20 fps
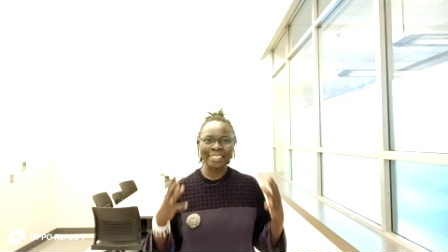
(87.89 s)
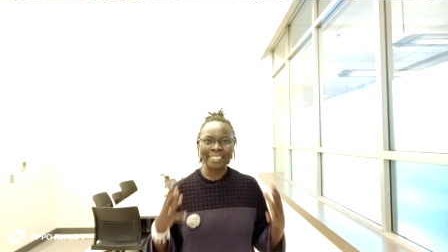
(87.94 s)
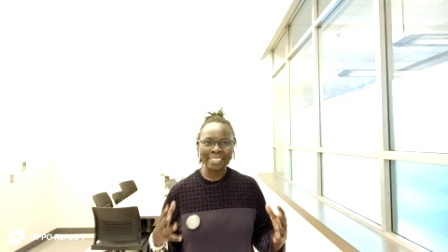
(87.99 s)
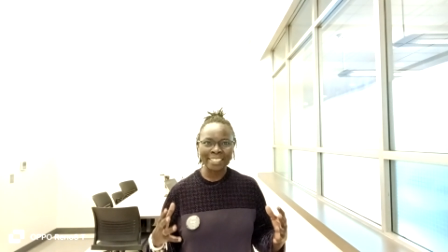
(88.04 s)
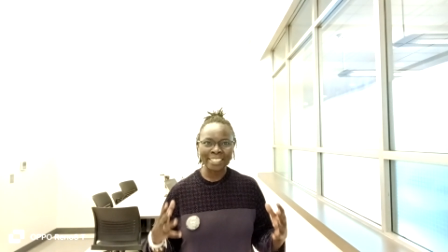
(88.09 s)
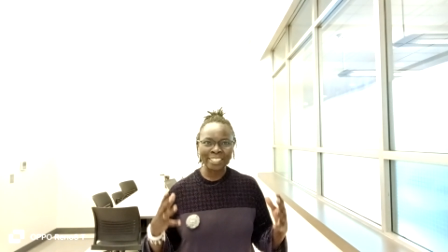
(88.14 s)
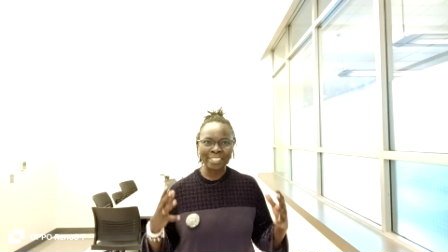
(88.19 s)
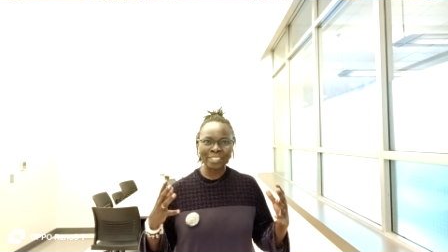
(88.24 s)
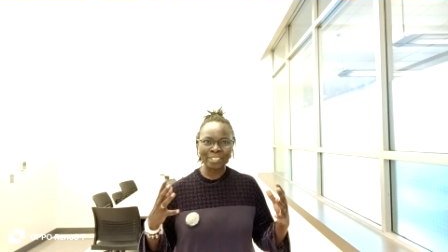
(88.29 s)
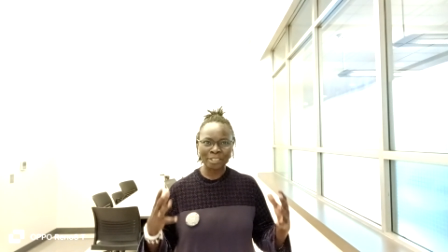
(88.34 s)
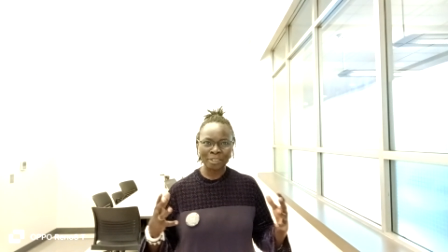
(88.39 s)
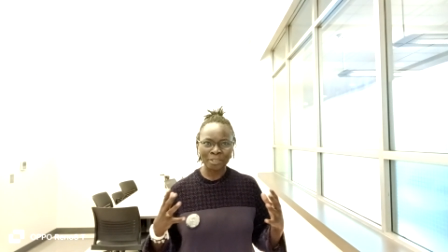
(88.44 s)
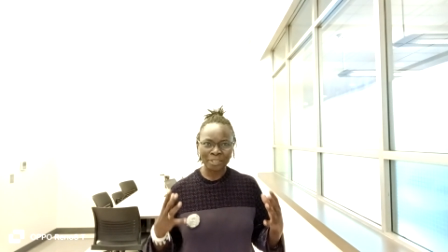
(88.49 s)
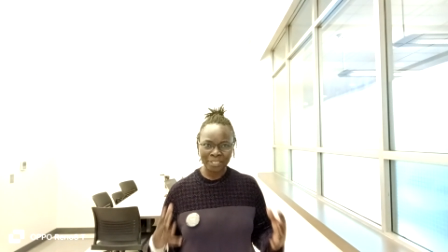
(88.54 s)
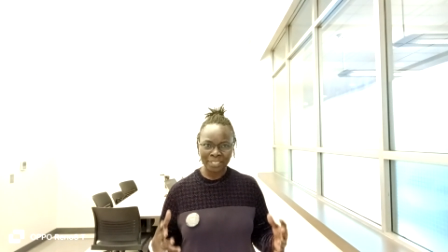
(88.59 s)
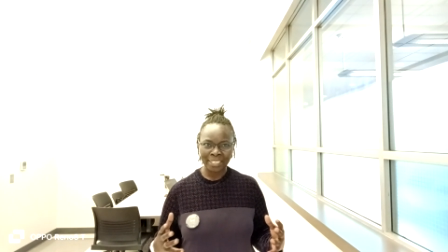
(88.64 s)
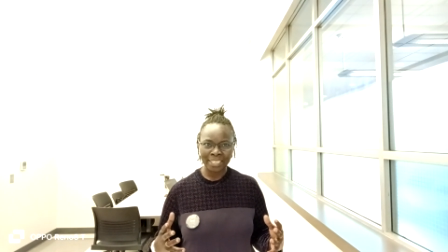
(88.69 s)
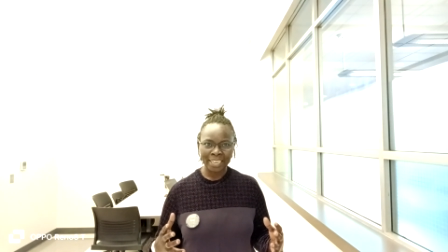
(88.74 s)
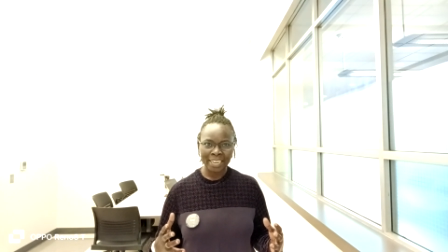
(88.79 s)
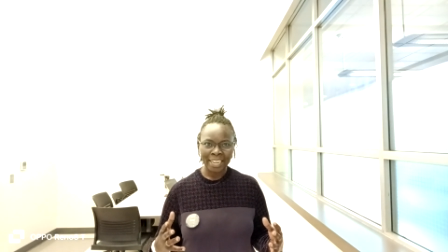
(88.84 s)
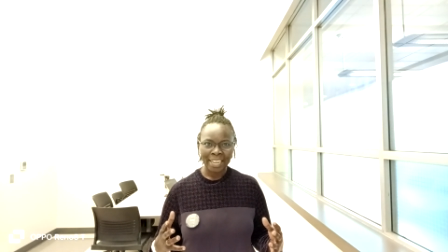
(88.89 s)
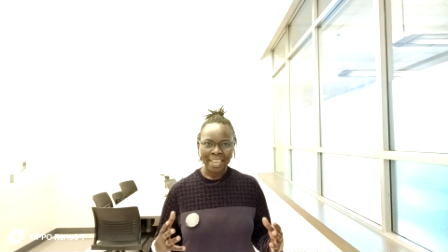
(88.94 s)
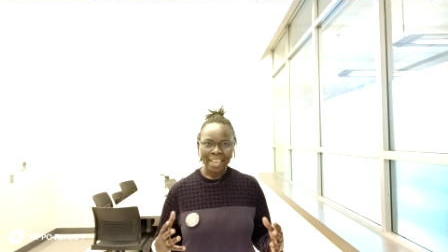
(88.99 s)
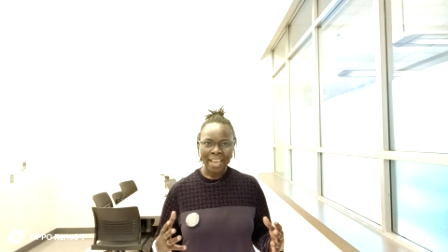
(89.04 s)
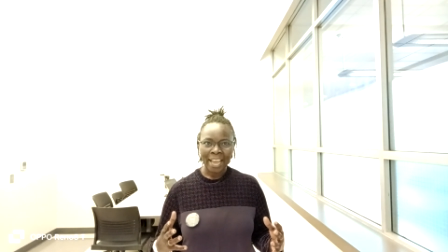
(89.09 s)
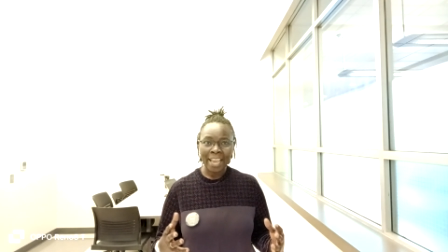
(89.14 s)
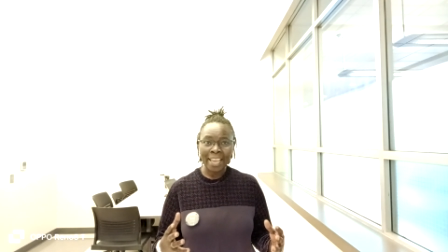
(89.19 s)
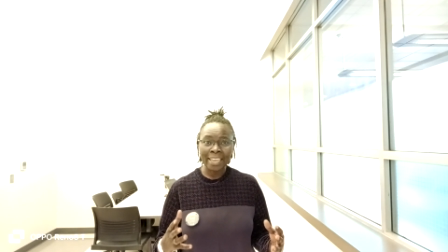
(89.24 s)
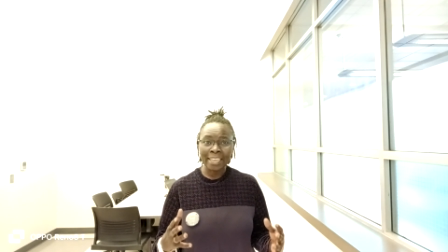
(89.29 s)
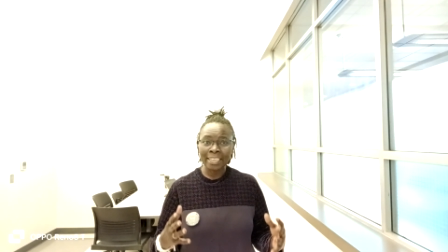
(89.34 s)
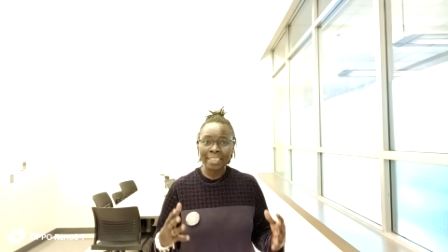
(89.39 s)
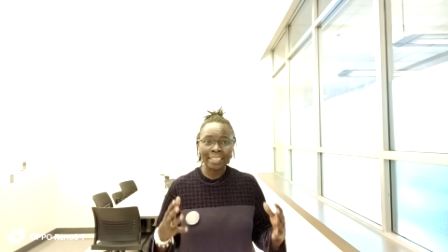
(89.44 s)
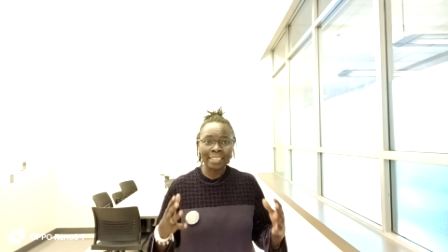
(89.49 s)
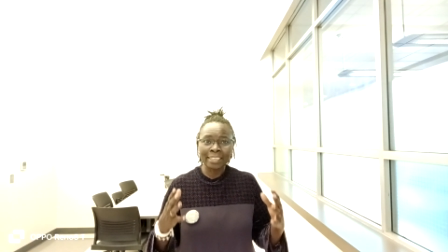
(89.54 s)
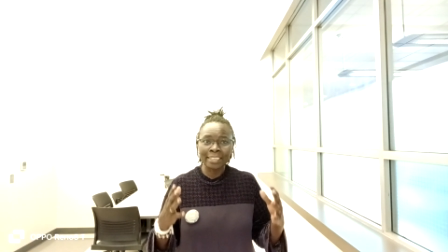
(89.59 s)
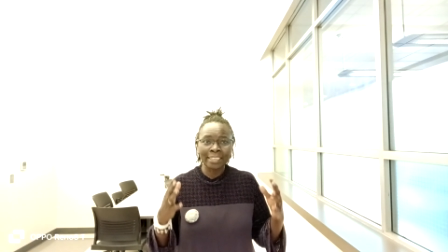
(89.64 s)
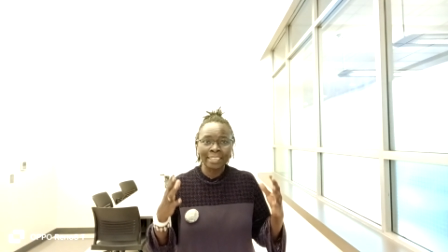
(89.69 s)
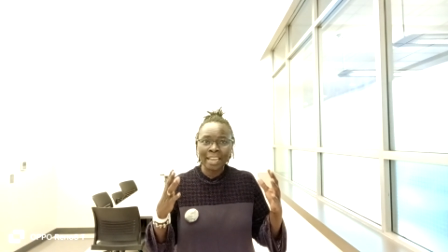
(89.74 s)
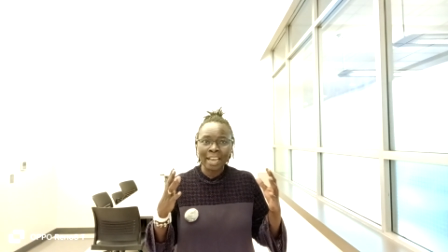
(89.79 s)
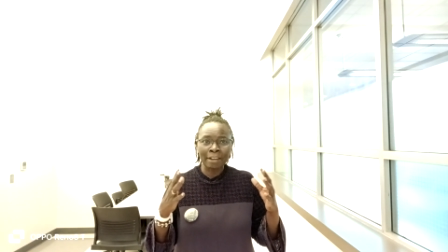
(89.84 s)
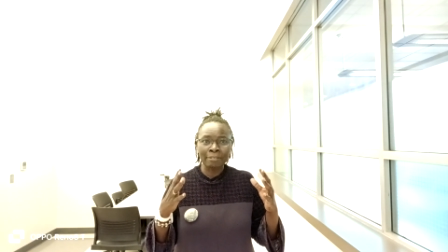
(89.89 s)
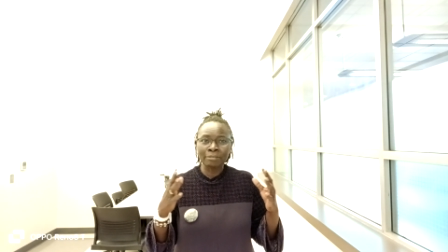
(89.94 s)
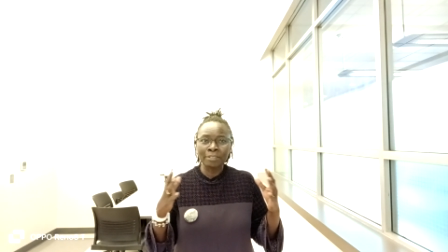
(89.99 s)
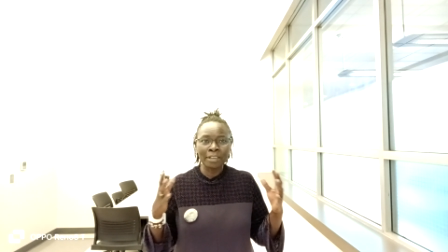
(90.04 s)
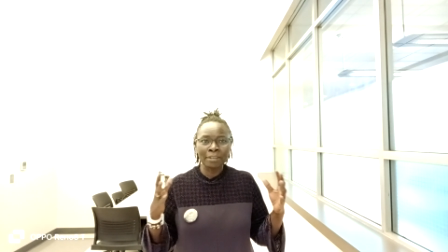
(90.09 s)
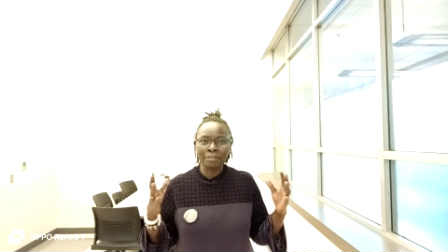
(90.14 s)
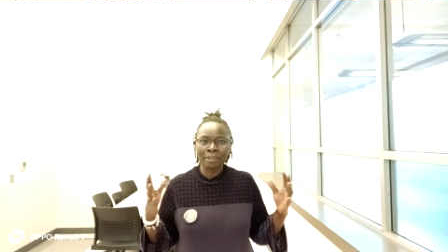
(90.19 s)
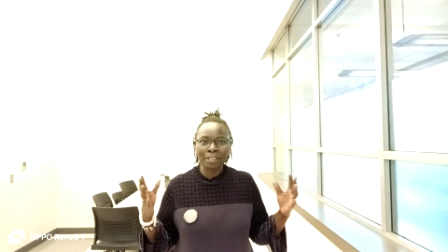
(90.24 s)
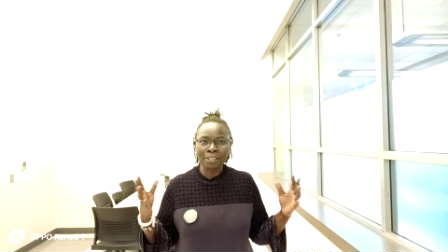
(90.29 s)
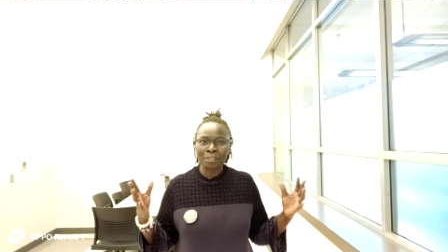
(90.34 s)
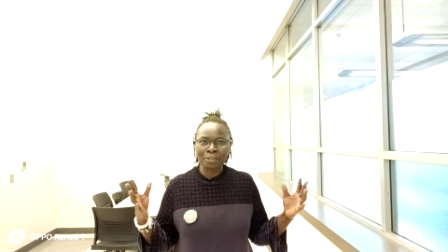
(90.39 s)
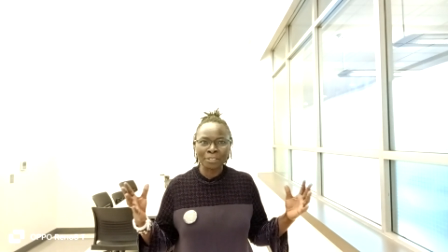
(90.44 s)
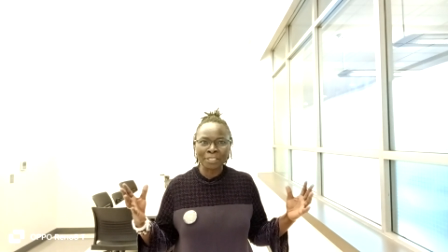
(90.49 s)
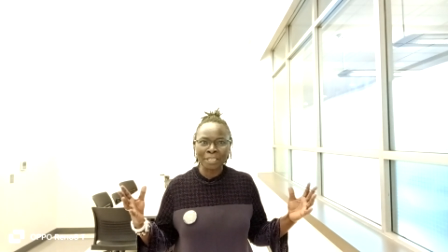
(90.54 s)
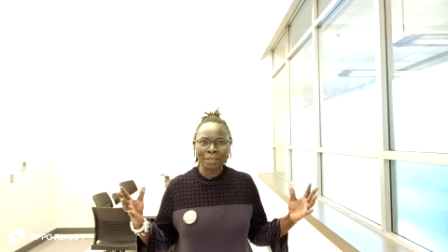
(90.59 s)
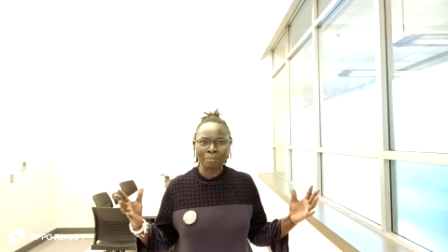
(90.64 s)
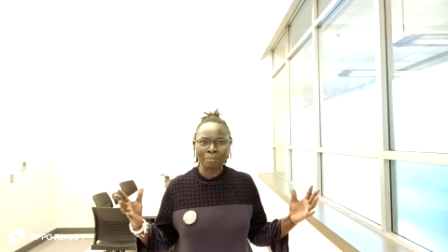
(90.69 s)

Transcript: reason I I've never thought